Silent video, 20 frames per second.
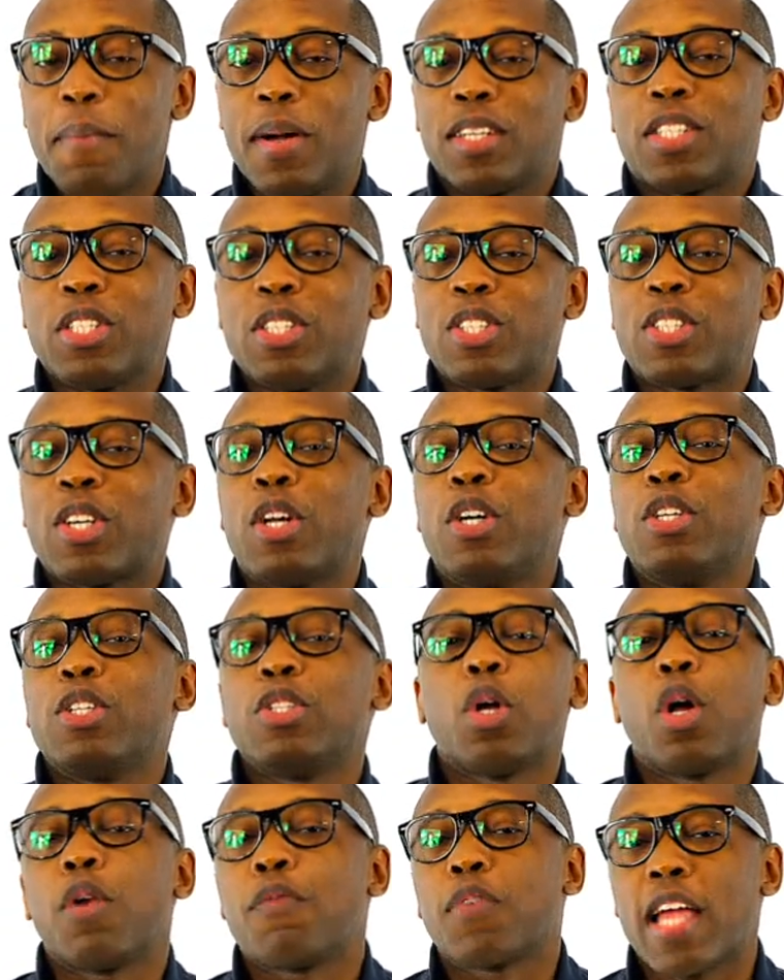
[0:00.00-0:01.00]
Make sure you turn
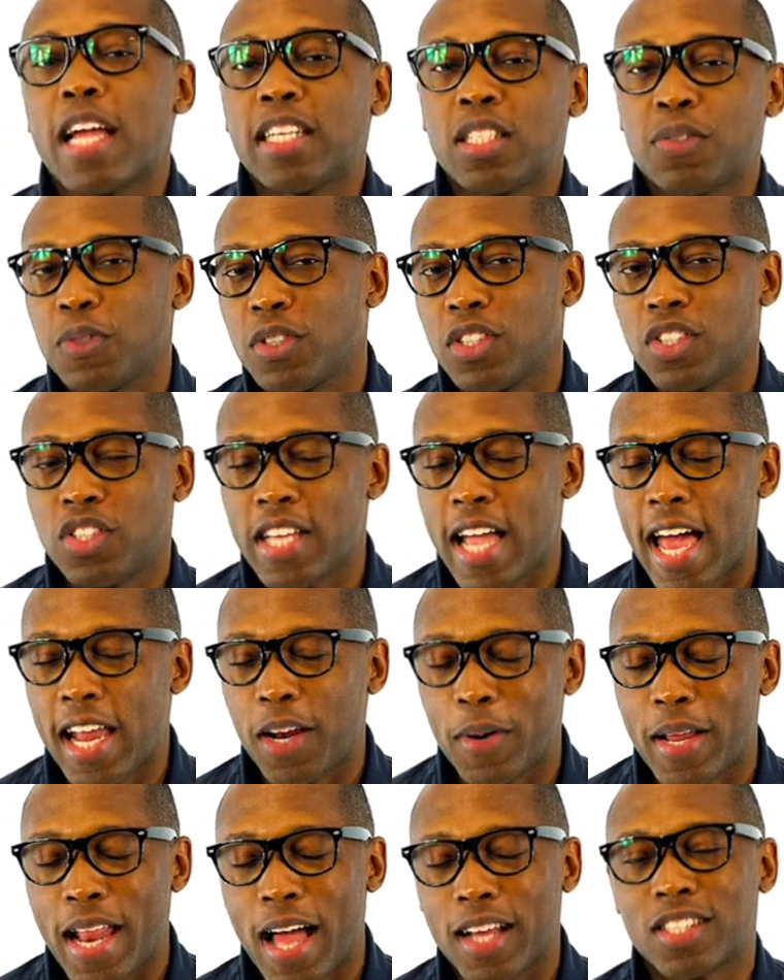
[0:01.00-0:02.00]
on your notification for this
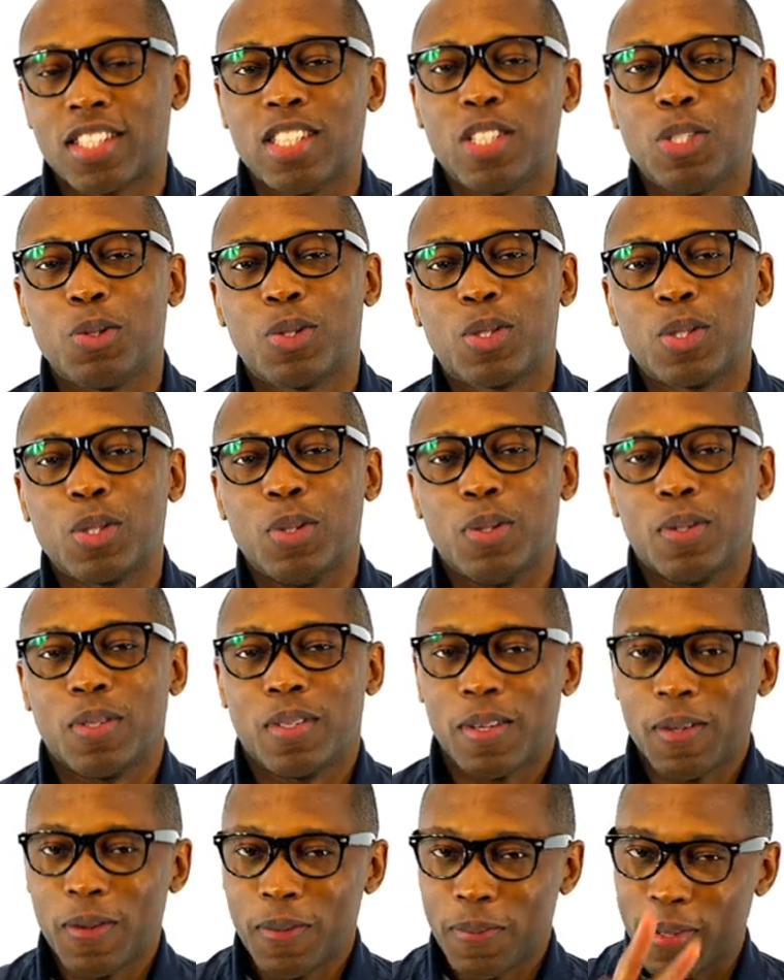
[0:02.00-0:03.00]
channel, and I'll see you soon.
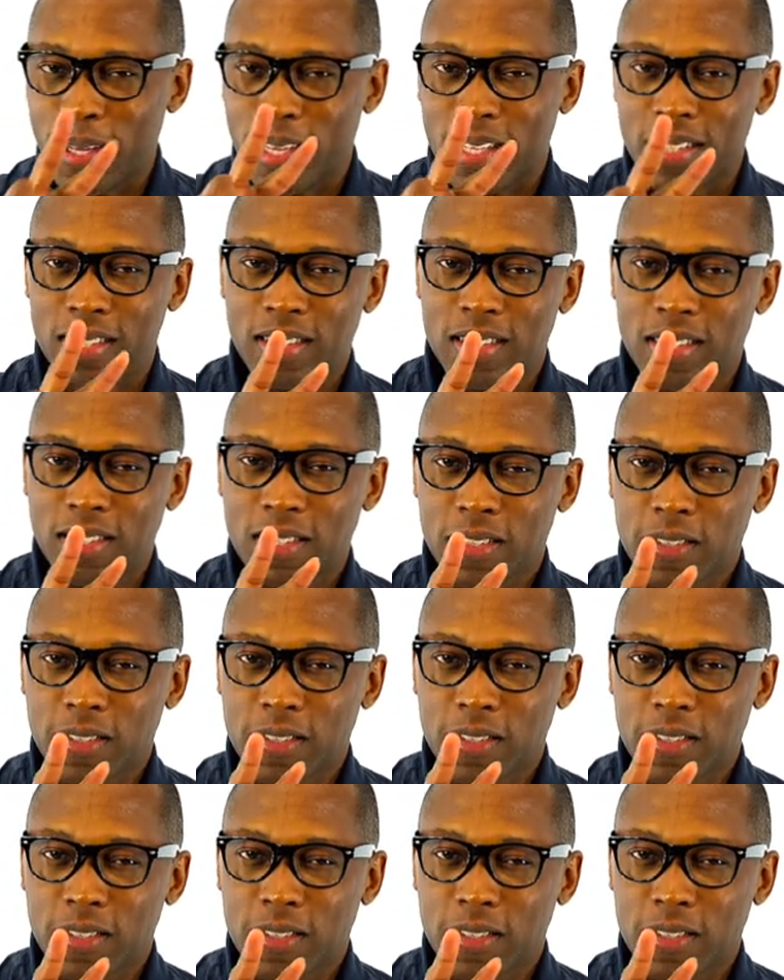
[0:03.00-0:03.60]
Peace.